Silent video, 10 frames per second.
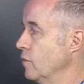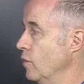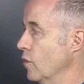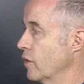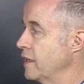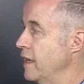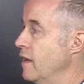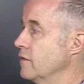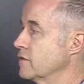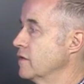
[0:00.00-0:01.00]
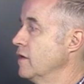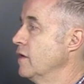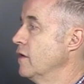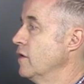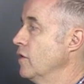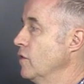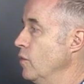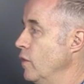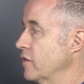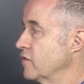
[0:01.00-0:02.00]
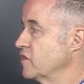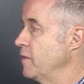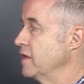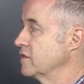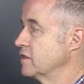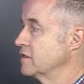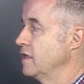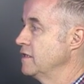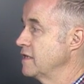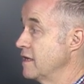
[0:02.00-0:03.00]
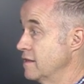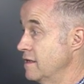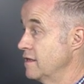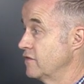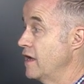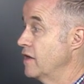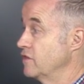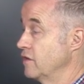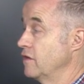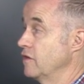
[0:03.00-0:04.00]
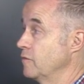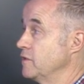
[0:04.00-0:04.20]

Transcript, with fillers: work out with respect to the size. I think it's actually got a lot of